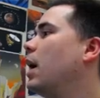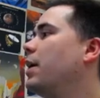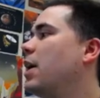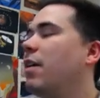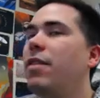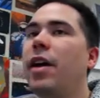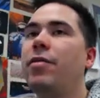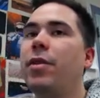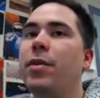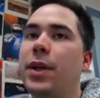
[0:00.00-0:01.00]
You have that
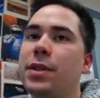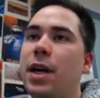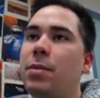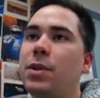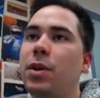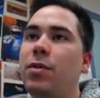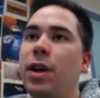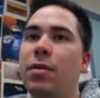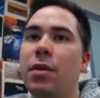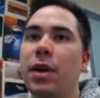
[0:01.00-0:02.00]
for 3 assignments. So if you
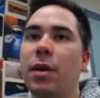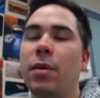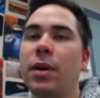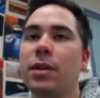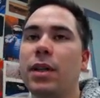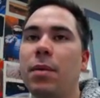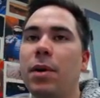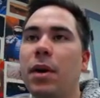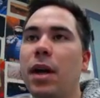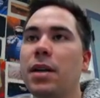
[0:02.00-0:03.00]
have like a written
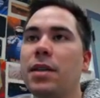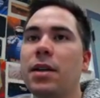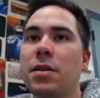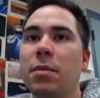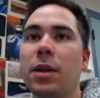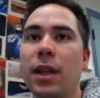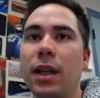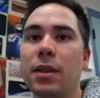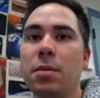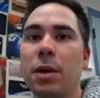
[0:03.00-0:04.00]
assignment, say or something like that,
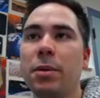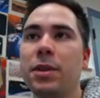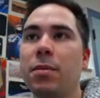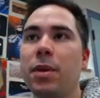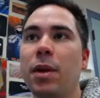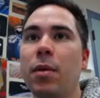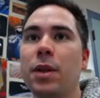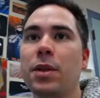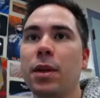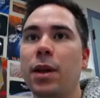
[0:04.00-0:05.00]
that's probably something you can
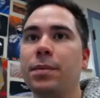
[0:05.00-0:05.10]
turn